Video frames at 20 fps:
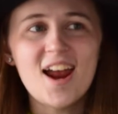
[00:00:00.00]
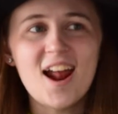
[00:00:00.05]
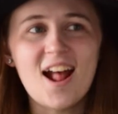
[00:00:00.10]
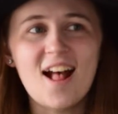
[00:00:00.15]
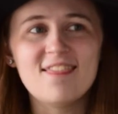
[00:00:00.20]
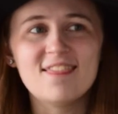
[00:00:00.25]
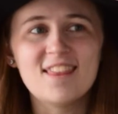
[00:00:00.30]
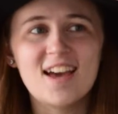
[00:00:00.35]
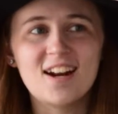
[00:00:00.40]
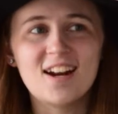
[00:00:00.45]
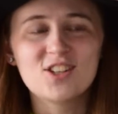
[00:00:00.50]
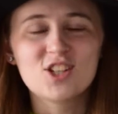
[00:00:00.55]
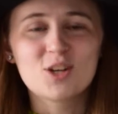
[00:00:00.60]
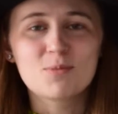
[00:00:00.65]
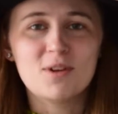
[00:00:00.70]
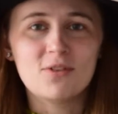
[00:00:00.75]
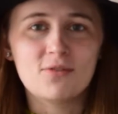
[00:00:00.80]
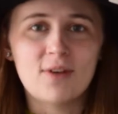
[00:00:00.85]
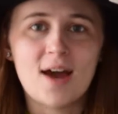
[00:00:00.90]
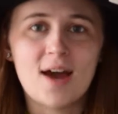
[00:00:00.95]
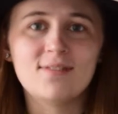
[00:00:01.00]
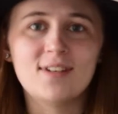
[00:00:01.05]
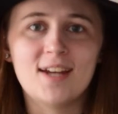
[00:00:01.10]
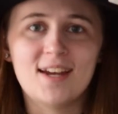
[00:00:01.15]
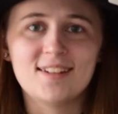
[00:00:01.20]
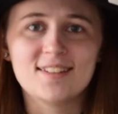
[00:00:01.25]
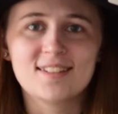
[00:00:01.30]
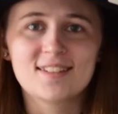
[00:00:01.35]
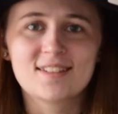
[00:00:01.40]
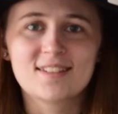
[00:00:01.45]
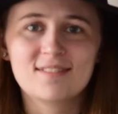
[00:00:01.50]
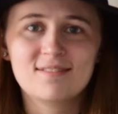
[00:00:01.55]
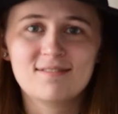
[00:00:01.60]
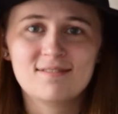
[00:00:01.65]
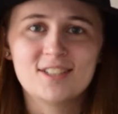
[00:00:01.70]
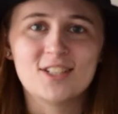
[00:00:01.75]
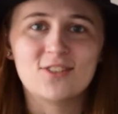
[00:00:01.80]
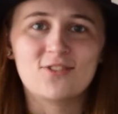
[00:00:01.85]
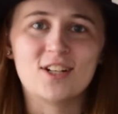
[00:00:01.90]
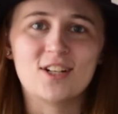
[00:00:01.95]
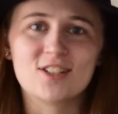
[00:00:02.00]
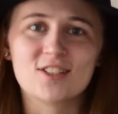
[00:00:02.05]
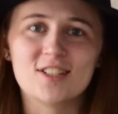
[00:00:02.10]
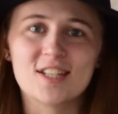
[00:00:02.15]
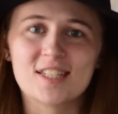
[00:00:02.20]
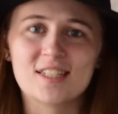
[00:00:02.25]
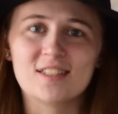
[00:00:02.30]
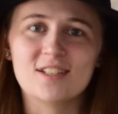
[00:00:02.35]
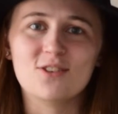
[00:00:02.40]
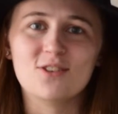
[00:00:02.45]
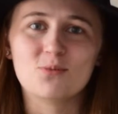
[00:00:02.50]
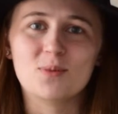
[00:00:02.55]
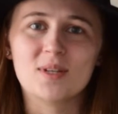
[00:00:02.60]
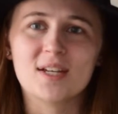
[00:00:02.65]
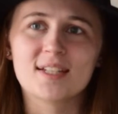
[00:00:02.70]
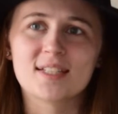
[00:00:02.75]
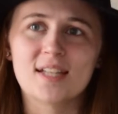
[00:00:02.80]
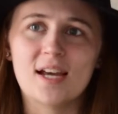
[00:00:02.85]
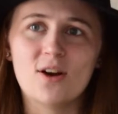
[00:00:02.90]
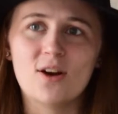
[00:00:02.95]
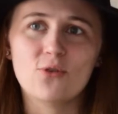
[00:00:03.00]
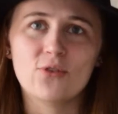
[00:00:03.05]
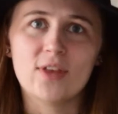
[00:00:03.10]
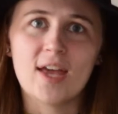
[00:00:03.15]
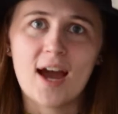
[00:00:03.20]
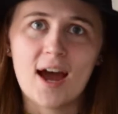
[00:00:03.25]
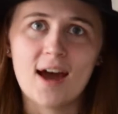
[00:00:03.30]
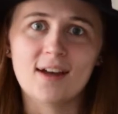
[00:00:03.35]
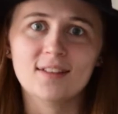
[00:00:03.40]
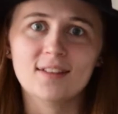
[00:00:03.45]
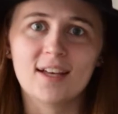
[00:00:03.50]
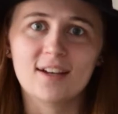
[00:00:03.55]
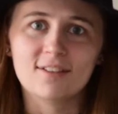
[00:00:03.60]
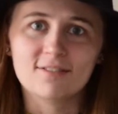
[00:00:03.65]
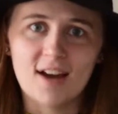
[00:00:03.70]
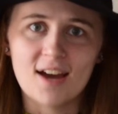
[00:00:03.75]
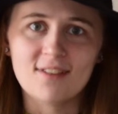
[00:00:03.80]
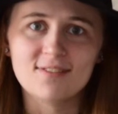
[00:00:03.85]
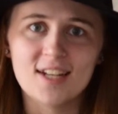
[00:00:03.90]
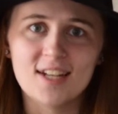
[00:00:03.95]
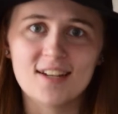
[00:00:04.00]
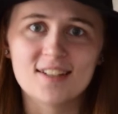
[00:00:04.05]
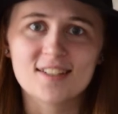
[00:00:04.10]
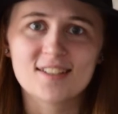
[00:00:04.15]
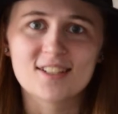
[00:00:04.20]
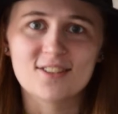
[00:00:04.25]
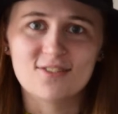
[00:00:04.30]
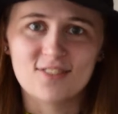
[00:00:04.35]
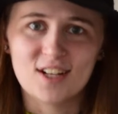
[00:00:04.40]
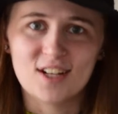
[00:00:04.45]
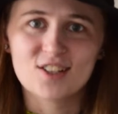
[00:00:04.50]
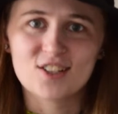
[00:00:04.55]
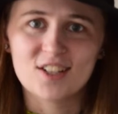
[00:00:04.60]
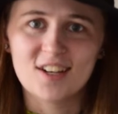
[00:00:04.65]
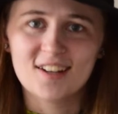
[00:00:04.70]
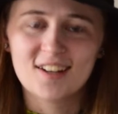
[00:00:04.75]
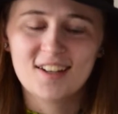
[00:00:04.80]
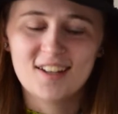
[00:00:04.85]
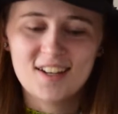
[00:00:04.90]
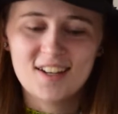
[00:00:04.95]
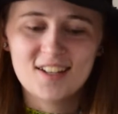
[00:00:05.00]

And then it took me 5 days to finish this sleeve because I only had like 5 days to finish it.